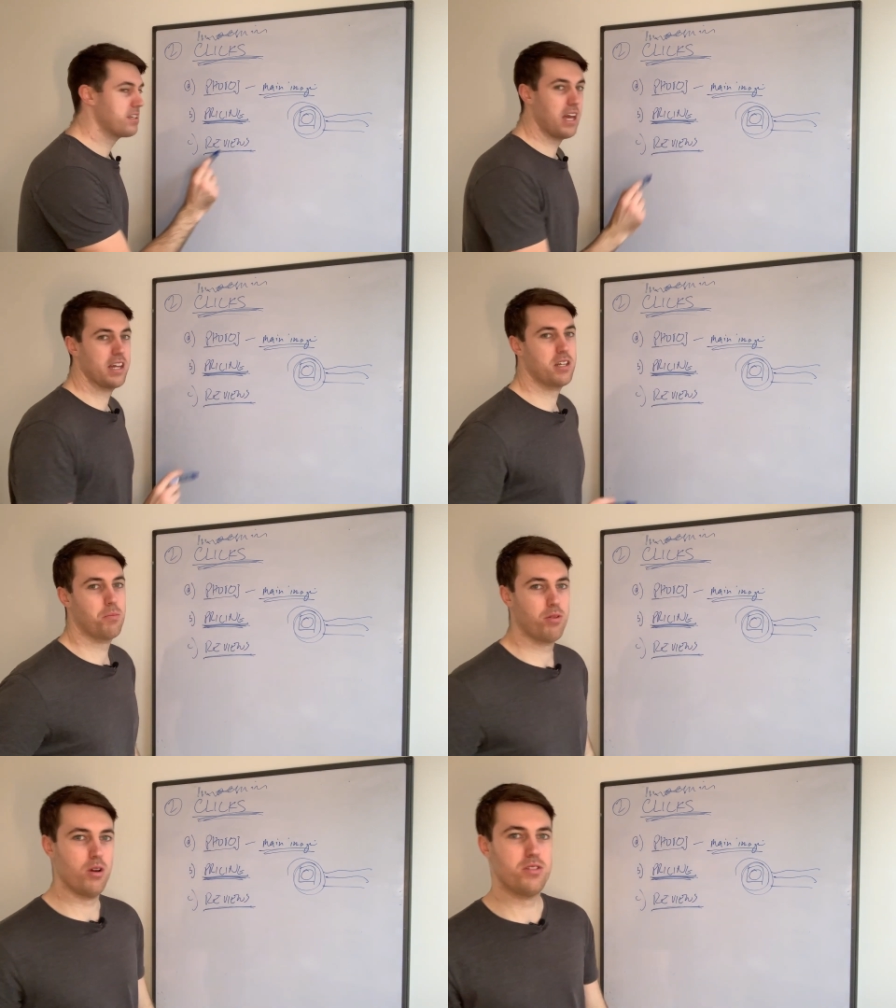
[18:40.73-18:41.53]

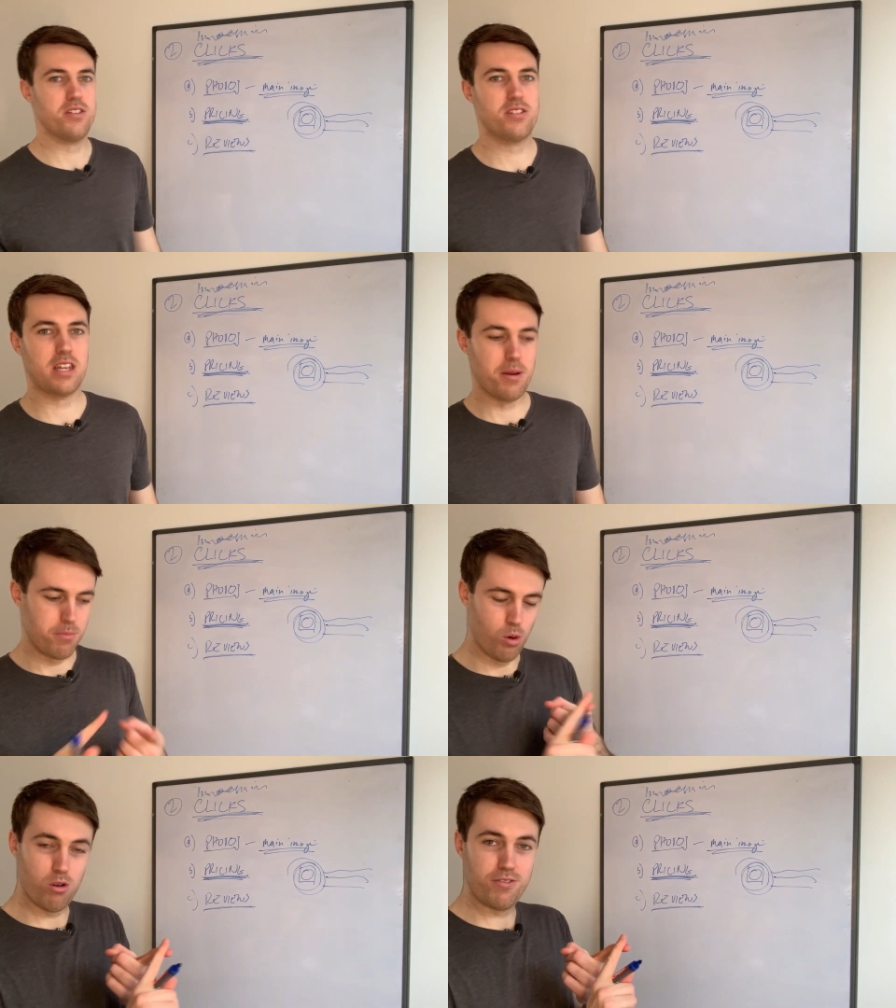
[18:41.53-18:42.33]
gaining process to get
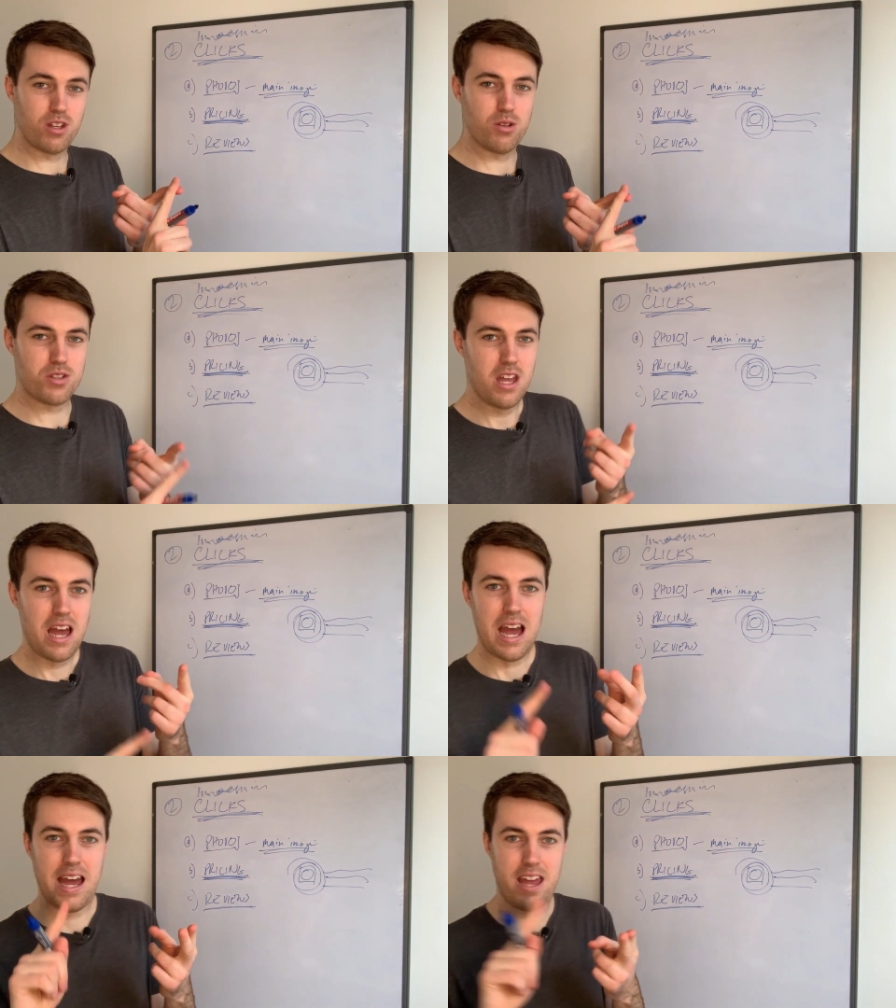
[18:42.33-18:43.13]
more reviews
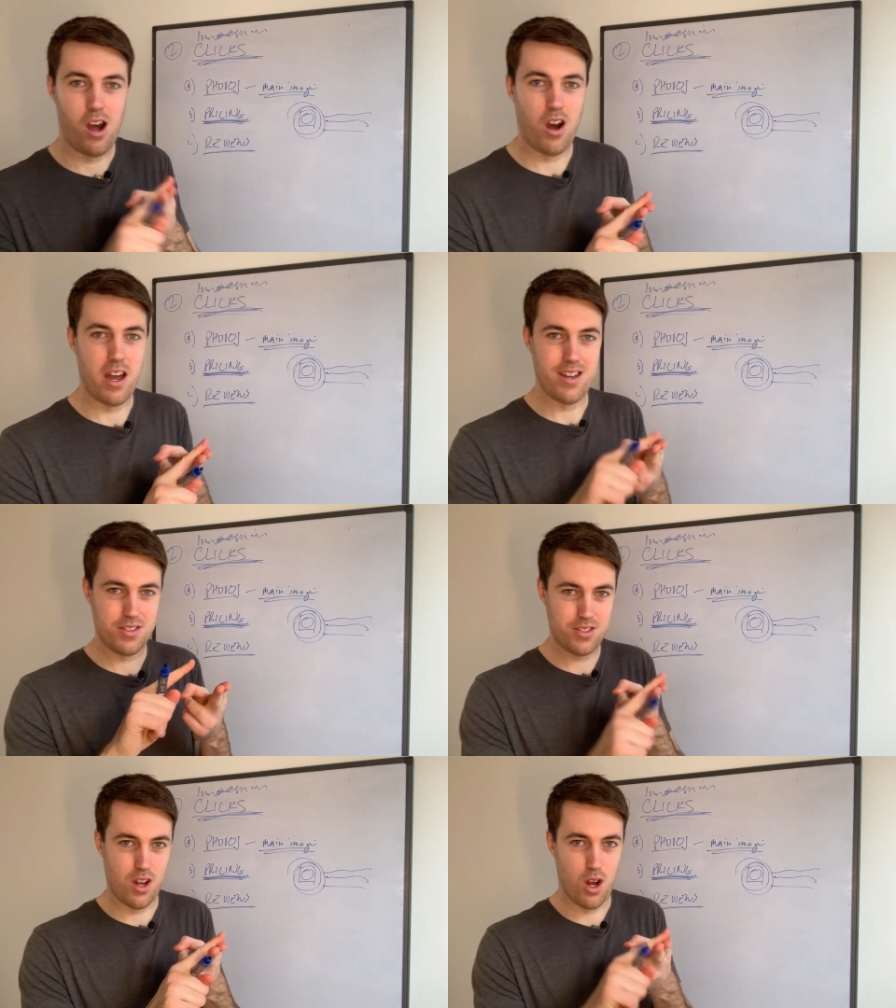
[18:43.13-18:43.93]
at a higher
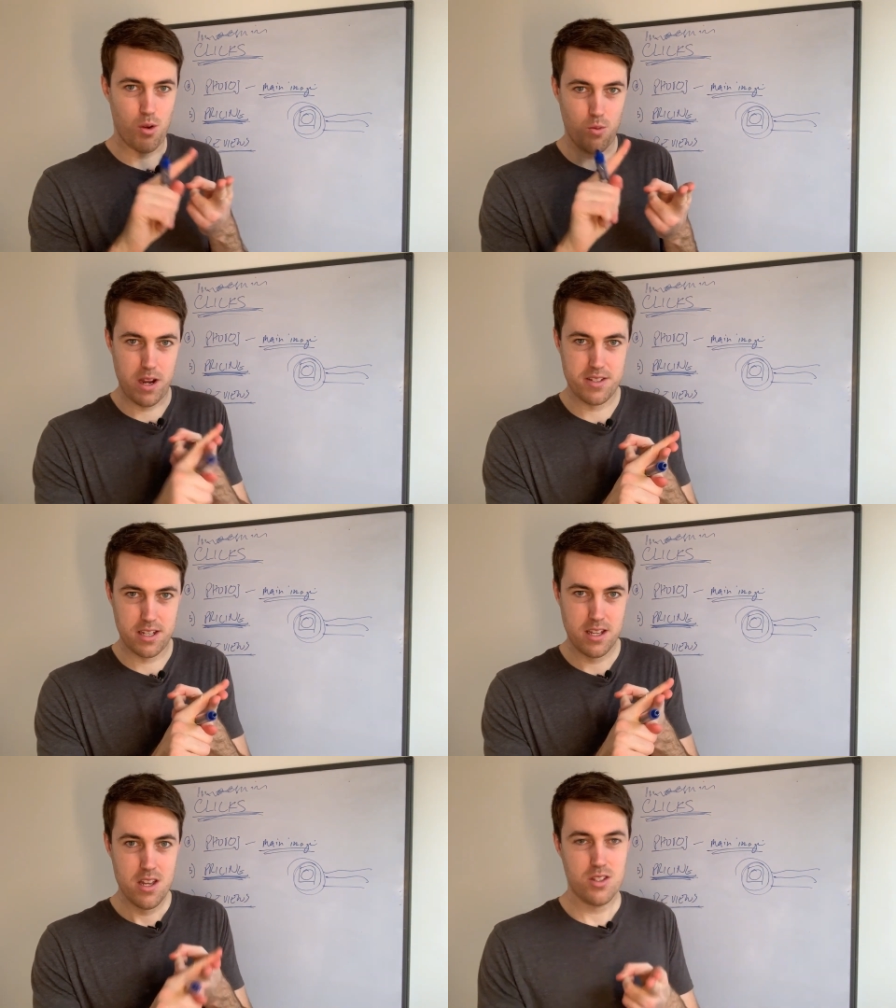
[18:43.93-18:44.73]
star
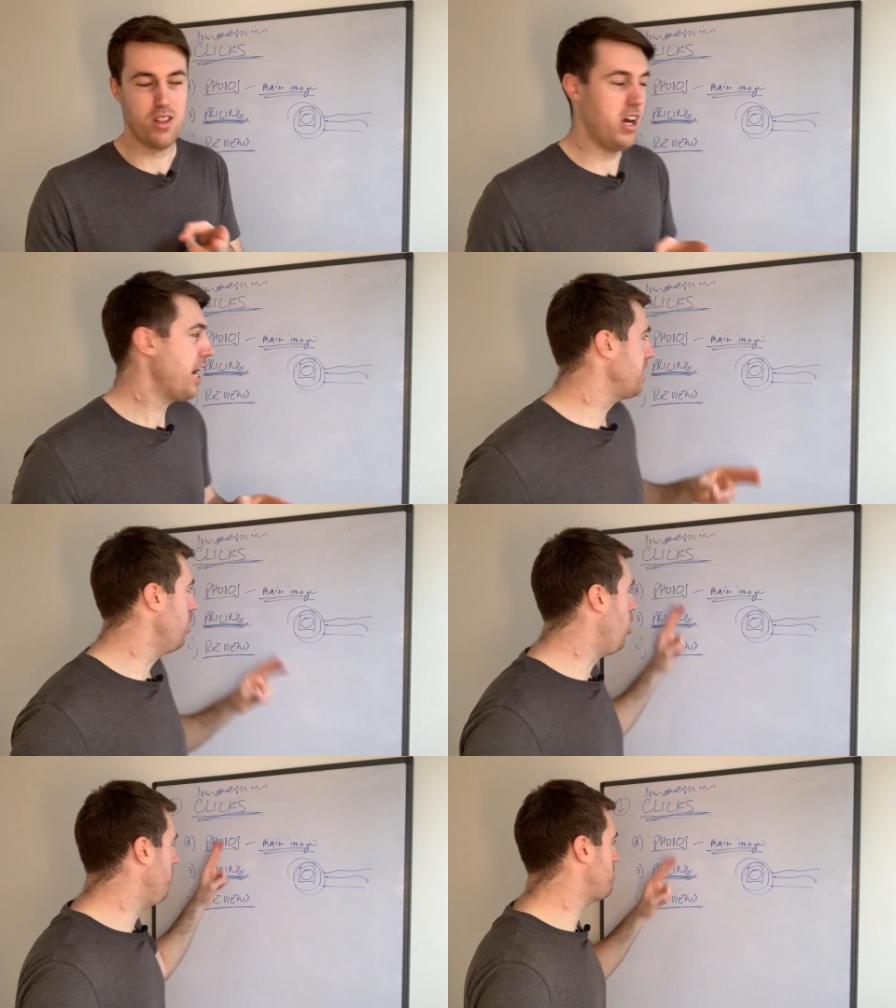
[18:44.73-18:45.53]
rating so that I
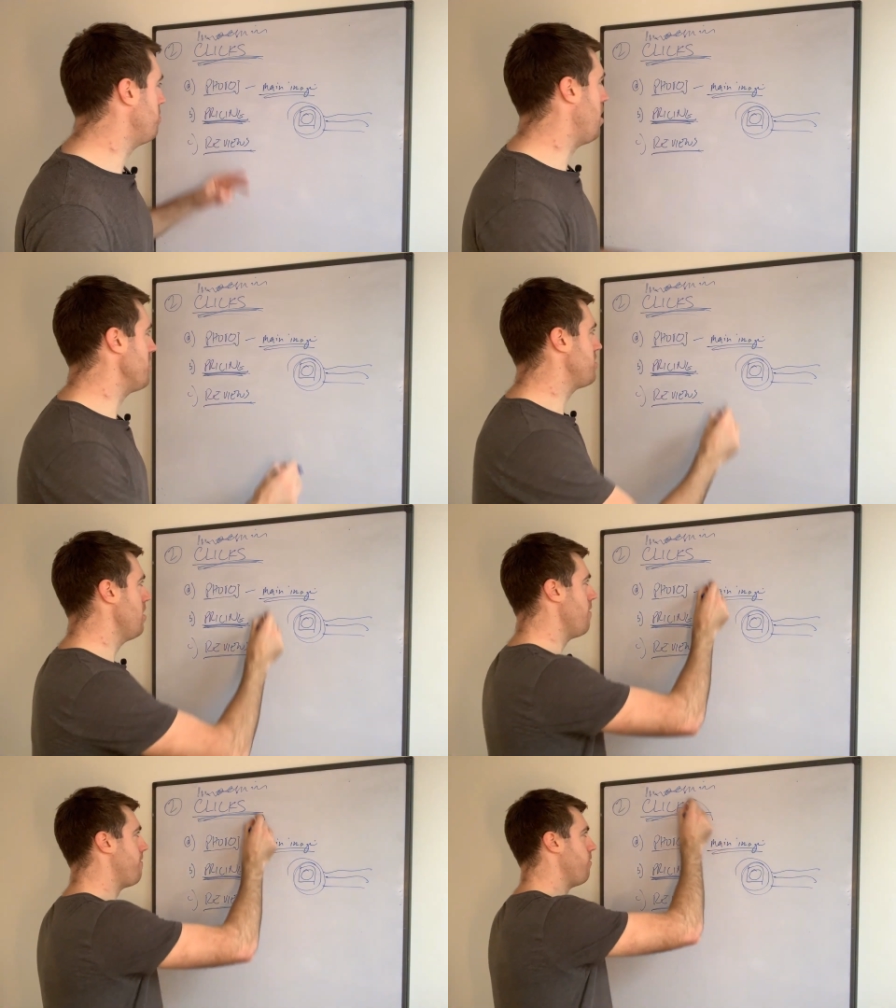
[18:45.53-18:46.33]
can optimize
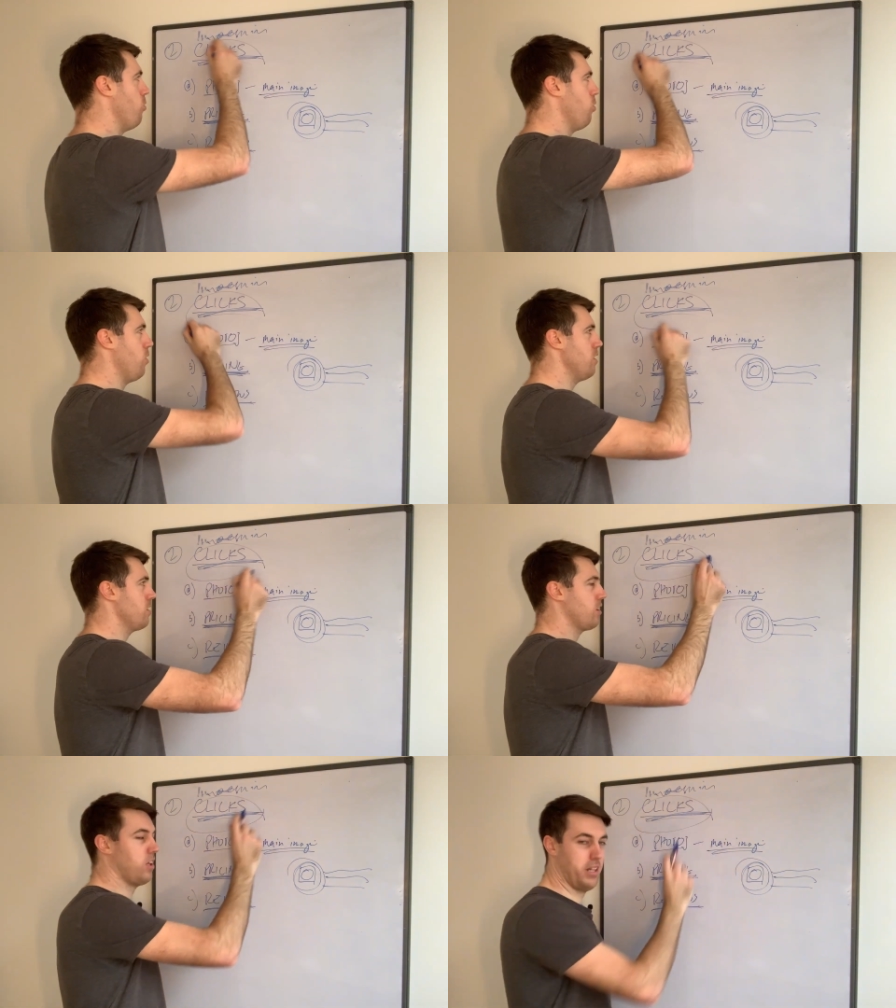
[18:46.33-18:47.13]
for
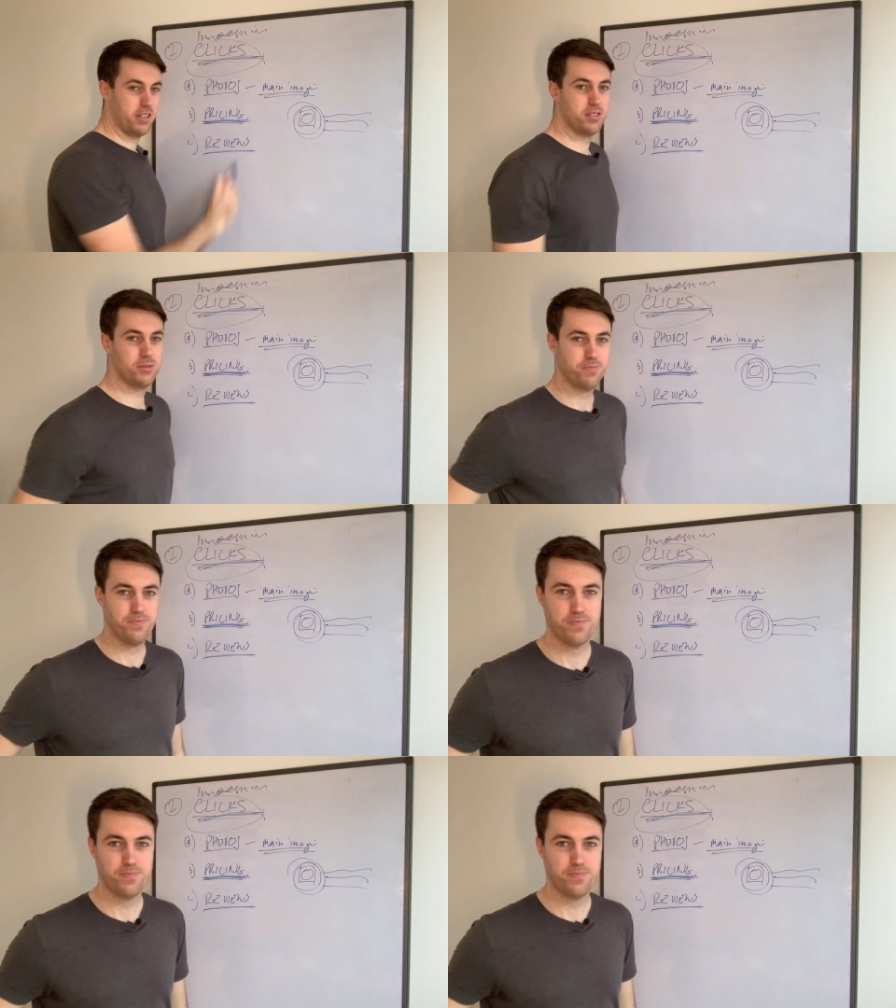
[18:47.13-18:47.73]
clicks.